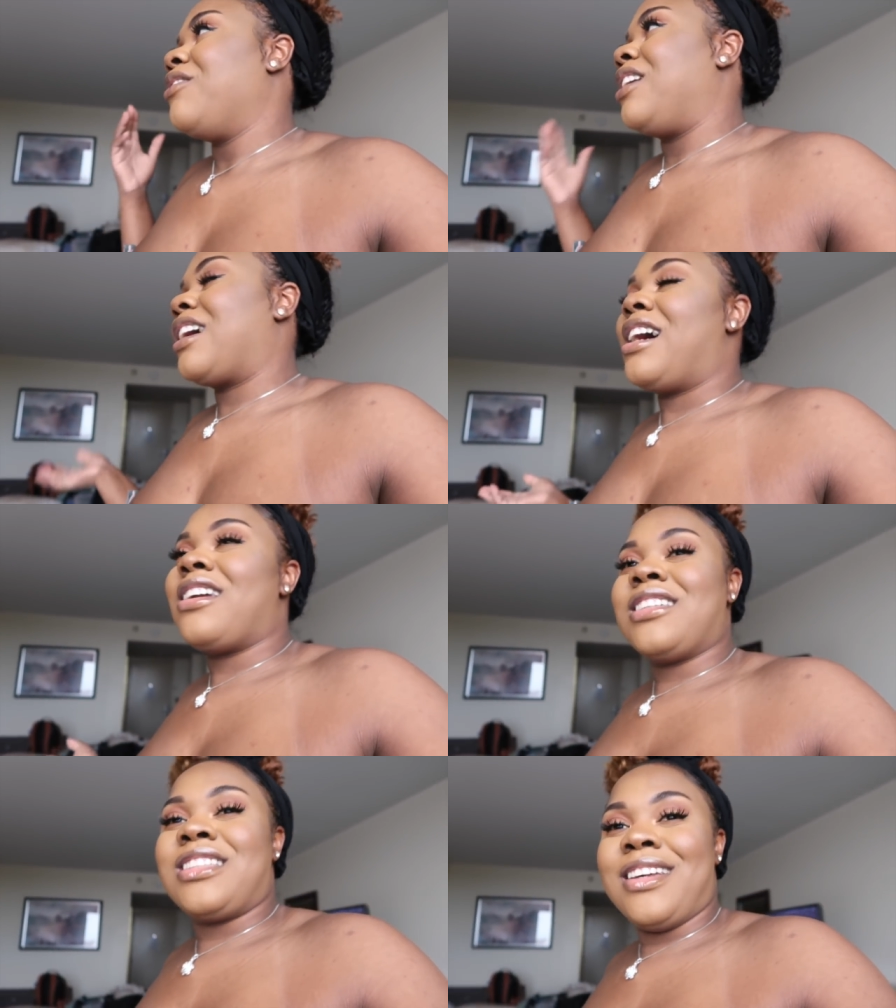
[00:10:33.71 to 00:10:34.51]
When I
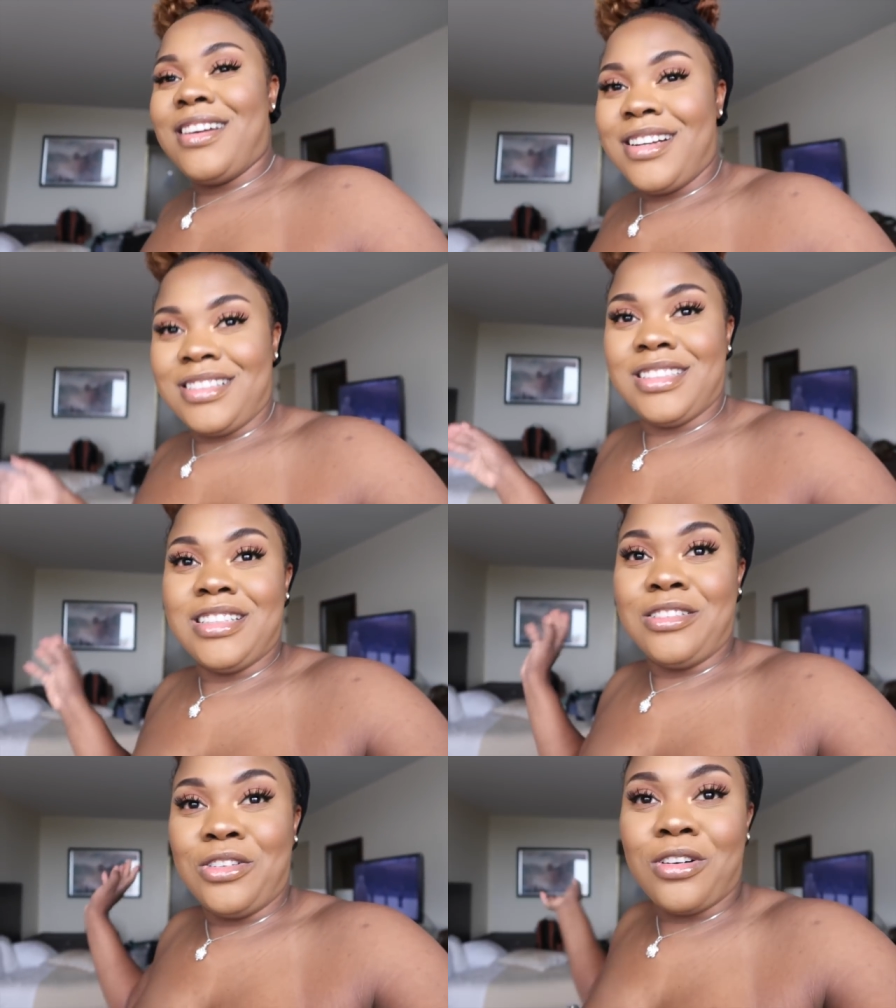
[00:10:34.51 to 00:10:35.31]
got upstairs,
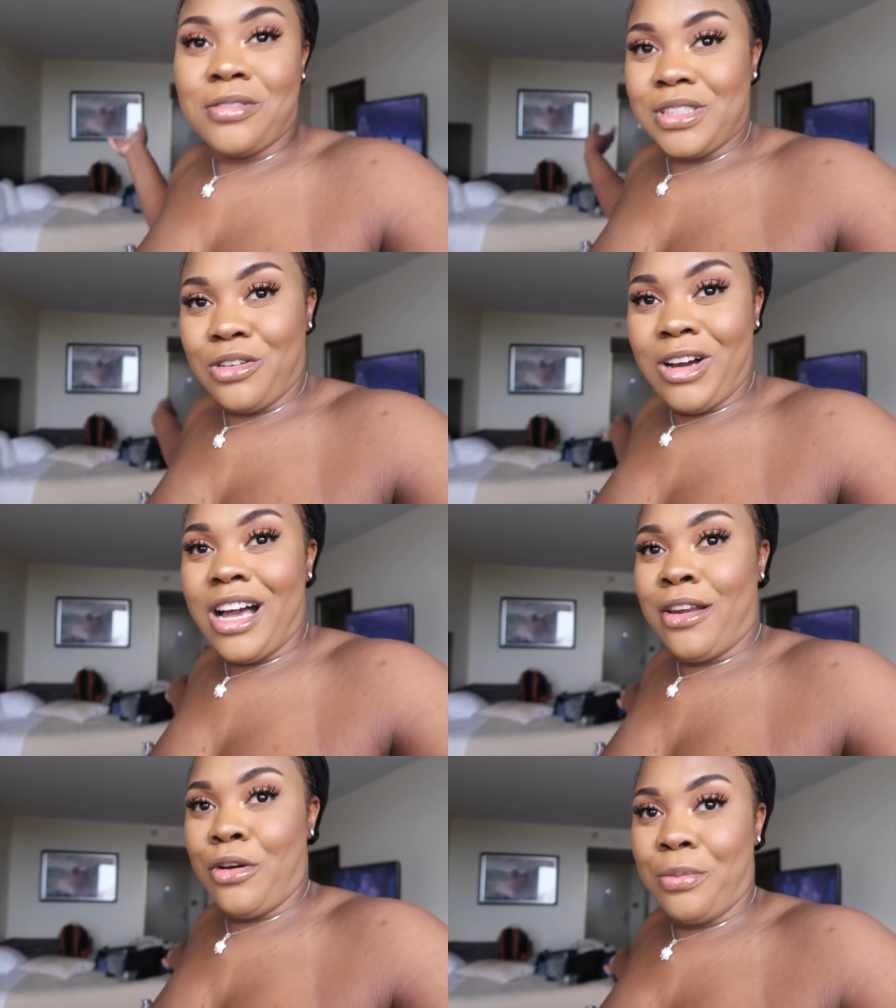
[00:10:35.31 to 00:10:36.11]
the door was
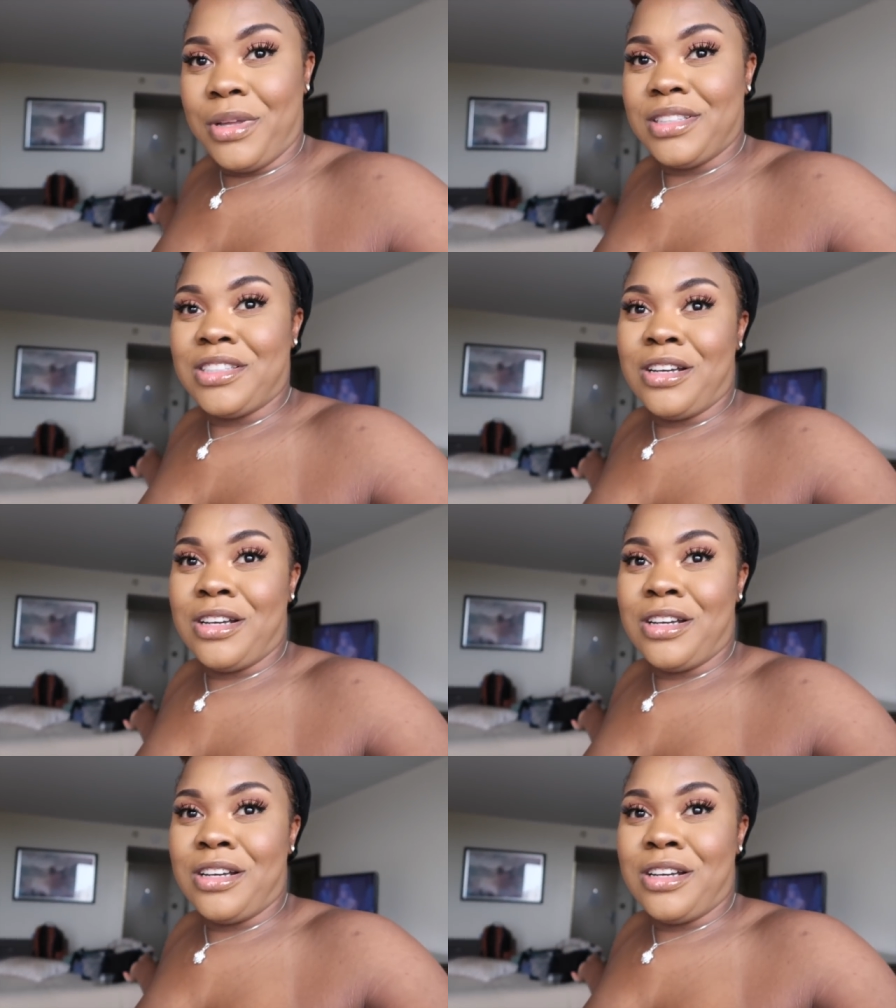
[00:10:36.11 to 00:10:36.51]
wide open.